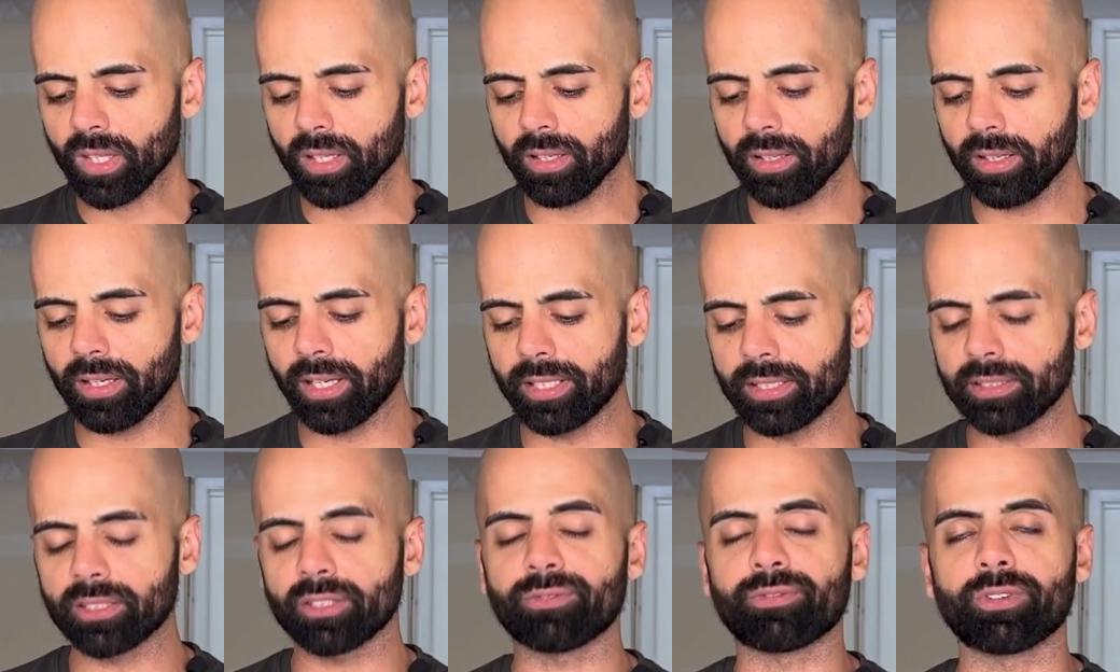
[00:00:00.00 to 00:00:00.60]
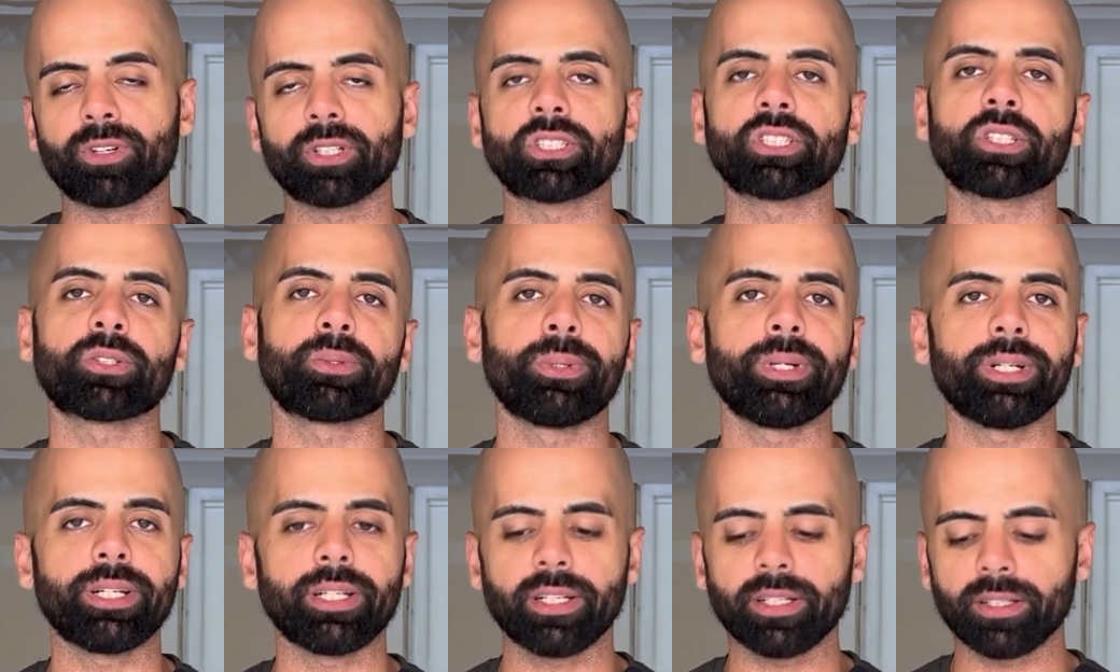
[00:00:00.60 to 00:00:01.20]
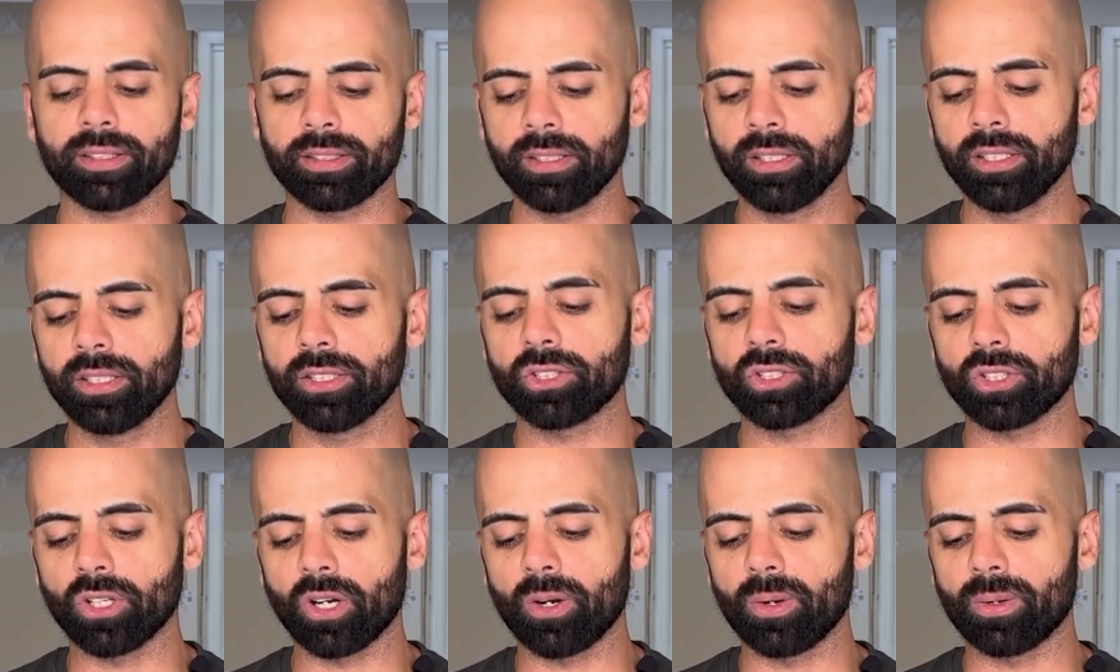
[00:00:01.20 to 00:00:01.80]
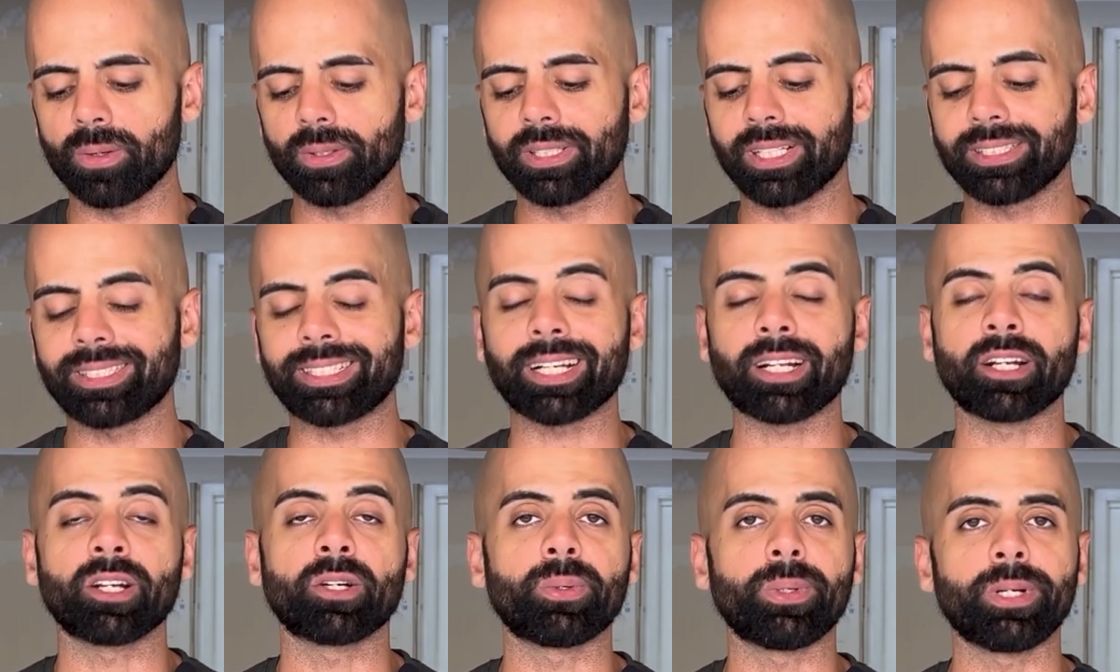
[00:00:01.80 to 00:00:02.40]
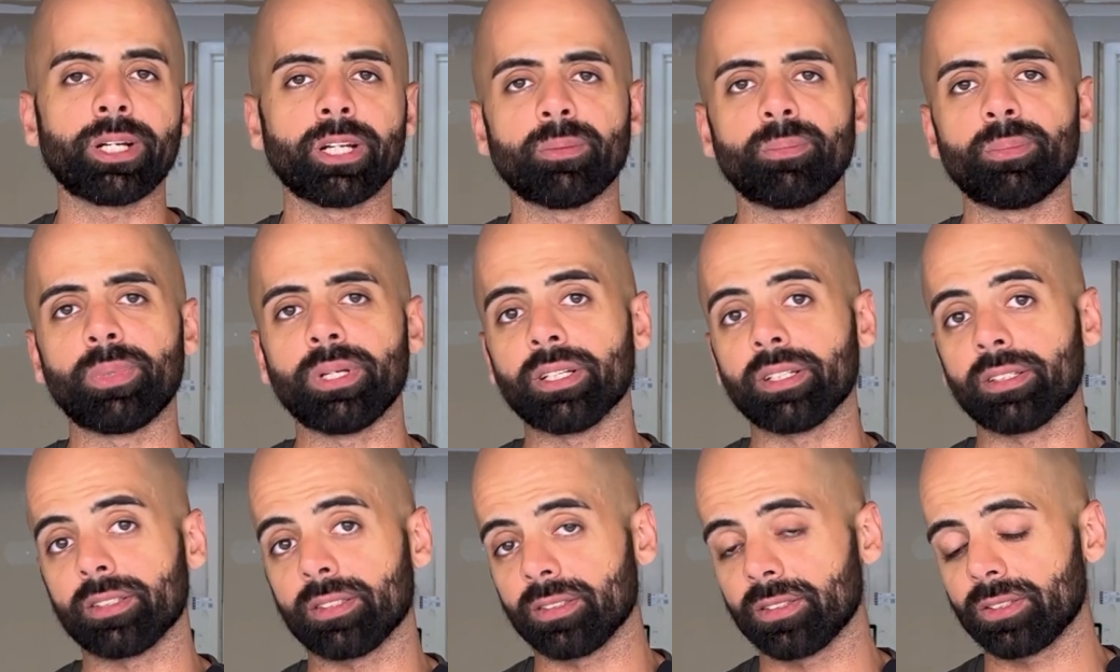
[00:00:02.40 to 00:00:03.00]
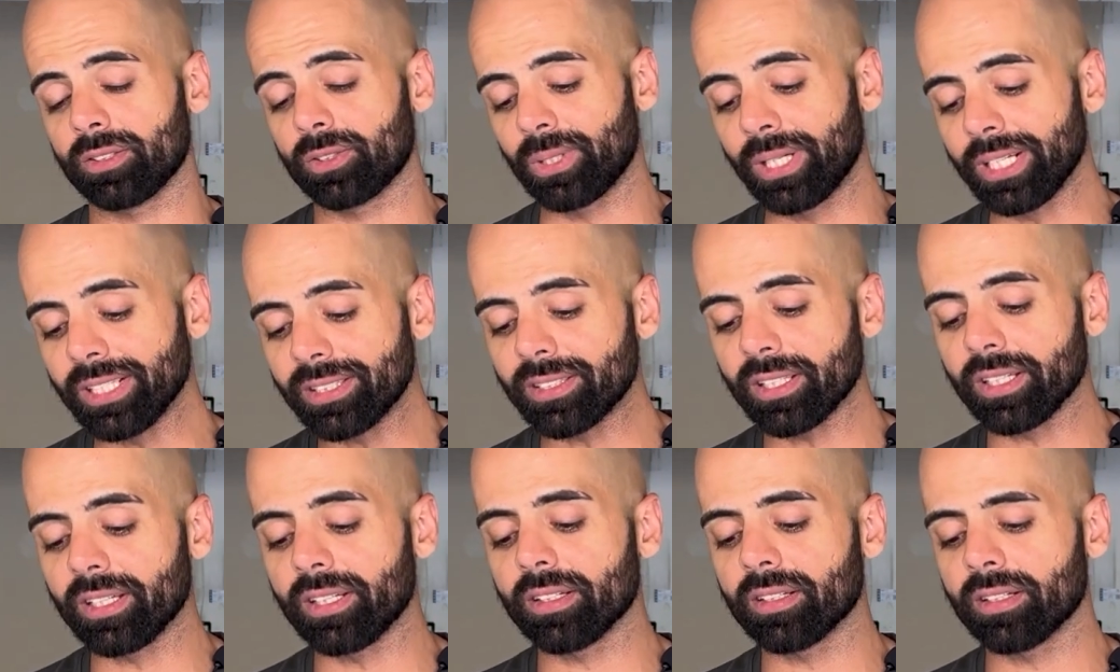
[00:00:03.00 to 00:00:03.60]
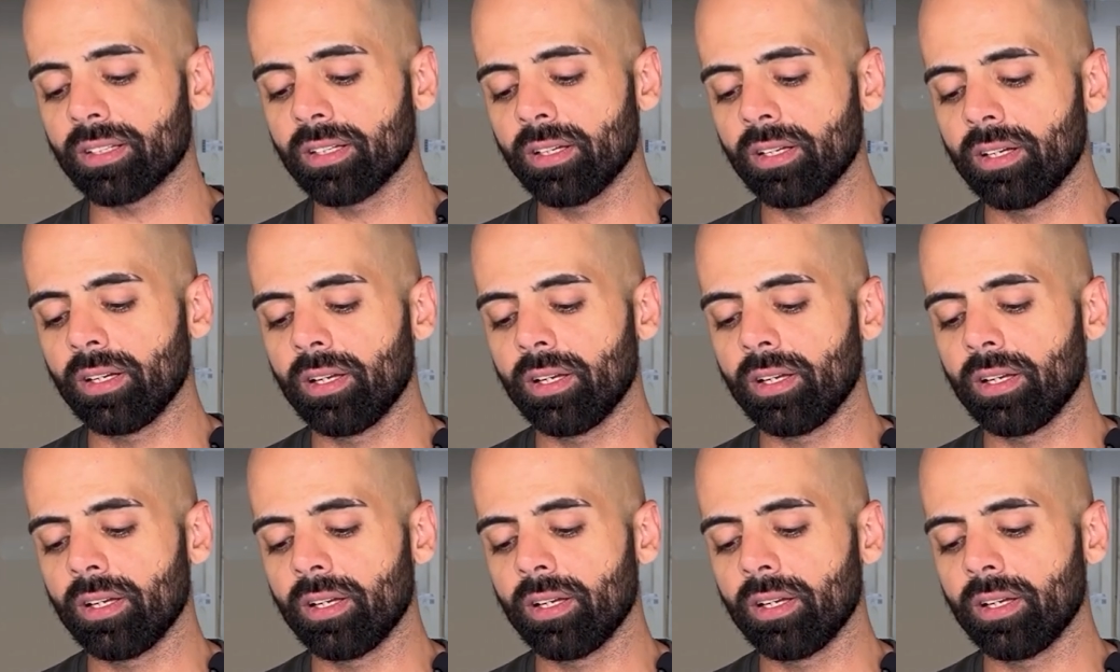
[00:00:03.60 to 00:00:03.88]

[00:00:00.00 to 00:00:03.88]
is the first ingredient. So the second ingredient being creatine,